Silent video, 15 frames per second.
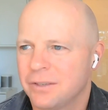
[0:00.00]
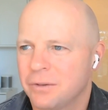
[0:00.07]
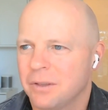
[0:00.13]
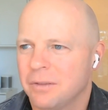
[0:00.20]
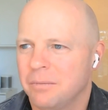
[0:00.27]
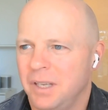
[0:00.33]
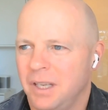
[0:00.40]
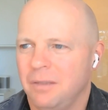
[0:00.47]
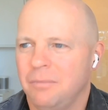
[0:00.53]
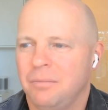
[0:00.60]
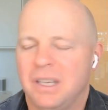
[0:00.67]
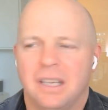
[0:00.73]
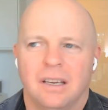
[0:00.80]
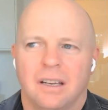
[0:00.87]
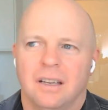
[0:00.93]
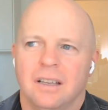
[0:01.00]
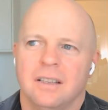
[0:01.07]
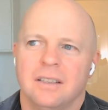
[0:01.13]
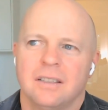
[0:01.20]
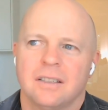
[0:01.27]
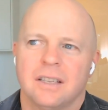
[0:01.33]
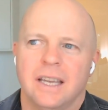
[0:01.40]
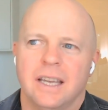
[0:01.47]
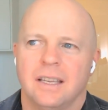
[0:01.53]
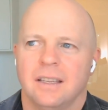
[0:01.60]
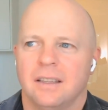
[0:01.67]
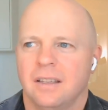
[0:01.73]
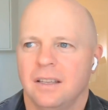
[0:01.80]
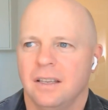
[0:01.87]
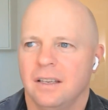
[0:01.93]
with me because, like,
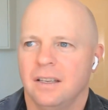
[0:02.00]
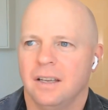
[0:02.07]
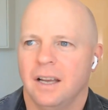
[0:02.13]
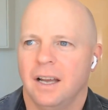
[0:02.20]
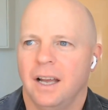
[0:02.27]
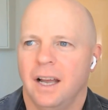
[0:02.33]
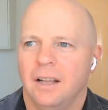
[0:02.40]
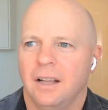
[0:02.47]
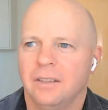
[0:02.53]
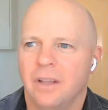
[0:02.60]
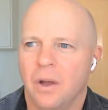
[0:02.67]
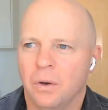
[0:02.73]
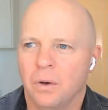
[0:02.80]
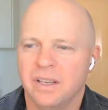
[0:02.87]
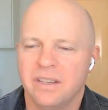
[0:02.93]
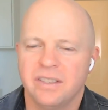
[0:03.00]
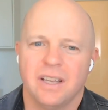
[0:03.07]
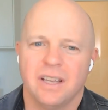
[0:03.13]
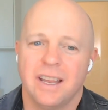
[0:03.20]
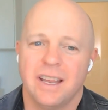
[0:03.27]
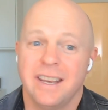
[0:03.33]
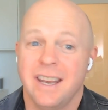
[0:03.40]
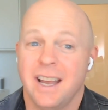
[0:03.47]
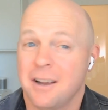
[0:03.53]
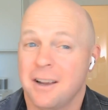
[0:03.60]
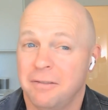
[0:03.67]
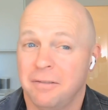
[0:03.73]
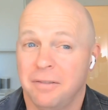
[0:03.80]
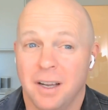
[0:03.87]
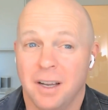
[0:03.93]
I'll notice
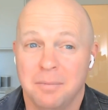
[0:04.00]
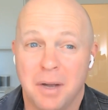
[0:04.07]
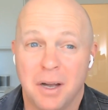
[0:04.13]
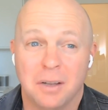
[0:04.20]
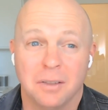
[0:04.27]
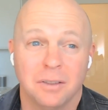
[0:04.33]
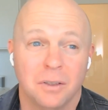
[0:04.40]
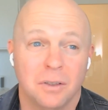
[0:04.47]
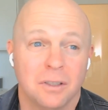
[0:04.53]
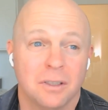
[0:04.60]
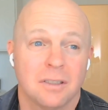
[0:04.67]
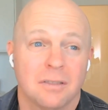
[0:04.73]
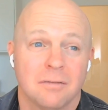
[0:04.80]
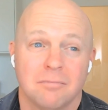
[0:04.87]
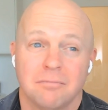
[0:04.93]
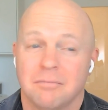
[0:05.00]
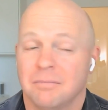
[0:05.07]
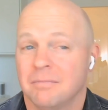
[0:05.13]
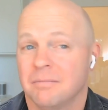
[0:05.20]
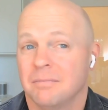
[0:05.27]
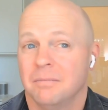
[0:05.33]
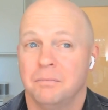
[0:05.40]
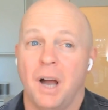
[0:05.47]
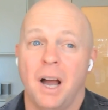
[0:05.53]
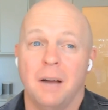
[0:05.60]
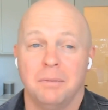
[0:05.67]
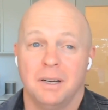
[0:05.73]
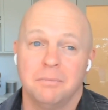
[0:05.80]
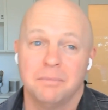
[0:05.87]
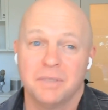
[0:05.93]
enough about those
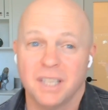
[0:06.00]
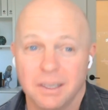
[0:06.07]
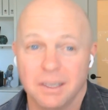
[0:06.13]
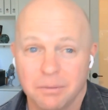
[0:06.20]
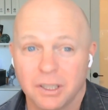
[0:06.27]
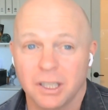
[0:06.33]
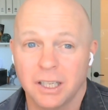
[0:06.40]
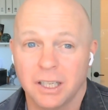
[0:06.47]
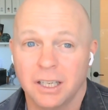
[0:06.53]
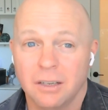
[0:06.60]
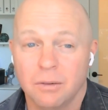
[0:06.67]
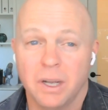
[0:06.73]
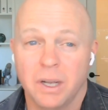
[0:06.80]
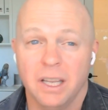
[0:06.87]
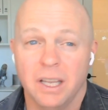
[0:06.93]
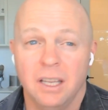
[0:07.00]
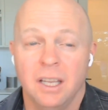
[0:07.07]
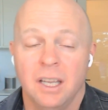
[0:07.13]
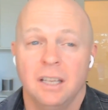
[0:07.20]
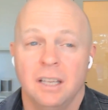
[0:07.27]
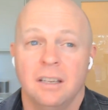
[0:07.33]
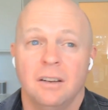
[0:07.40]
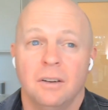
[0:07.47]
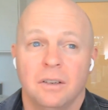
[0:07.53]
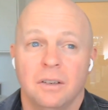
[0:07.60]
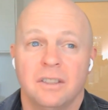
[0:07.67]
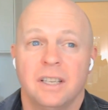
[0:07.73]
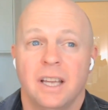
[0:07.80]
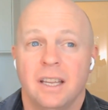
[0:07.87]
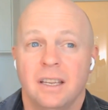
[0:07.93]
pop-ups that I'm clicking away to notice
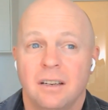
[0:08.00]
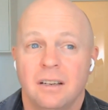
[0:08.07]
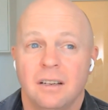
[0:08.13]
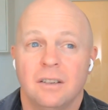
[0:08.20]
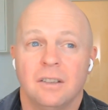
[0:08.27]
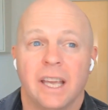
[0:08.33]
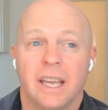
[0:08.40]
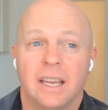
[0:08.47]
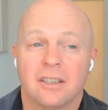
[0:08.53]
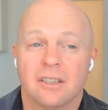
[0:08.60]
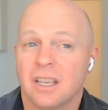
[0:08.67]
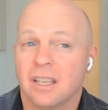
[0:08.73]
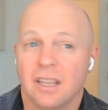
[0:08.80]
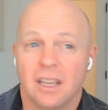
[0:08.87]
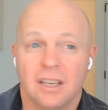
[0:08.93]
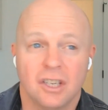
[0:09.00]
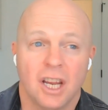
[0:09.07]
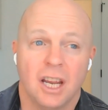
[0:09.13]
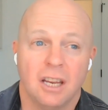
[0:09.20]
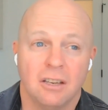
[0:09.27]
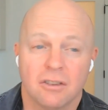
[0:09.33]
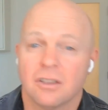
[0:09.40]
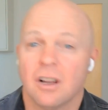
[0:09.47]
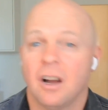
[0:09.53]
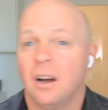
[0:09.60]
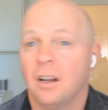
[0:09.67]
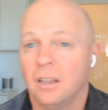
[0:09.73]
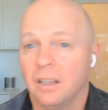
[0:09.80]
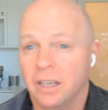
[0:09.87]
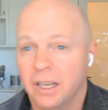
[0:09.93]
that, occasionally they change. There's a
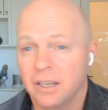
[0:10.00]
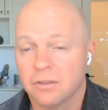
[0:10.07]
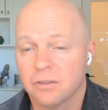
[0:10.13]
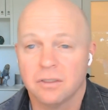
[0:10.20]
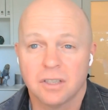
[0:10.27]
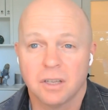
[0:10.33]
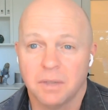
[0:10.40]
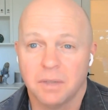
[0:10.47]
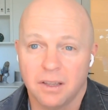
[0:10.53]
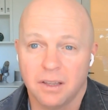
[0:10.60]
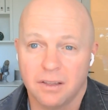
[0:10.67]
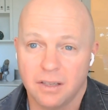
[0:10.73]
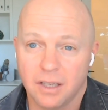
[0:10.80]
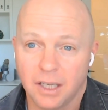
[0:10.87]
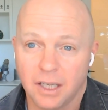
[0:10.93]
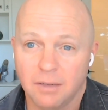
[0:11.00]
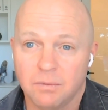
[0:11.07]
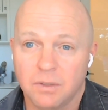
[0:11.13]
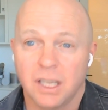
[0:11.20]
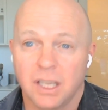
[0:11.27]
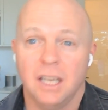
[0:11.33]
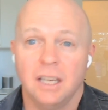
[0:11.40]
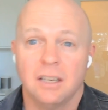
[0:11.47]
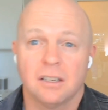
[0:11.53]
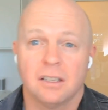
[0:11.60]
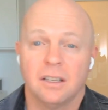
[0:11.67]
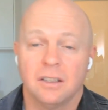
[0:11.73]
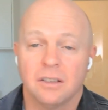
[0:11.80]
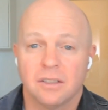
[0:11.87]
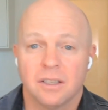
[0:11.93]
holiday, so there's something themed,
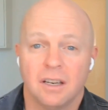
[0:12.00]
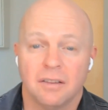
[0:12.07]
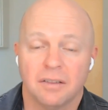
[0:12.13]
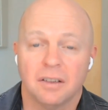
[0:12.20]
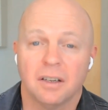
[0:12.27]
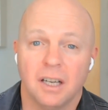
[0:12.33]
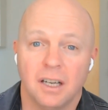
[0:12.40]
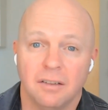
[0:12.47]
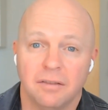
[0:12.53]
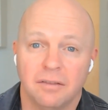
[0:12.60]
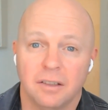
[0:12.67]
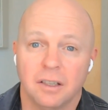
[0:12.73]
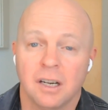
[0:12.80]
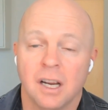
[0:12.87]
occasionally a different offer.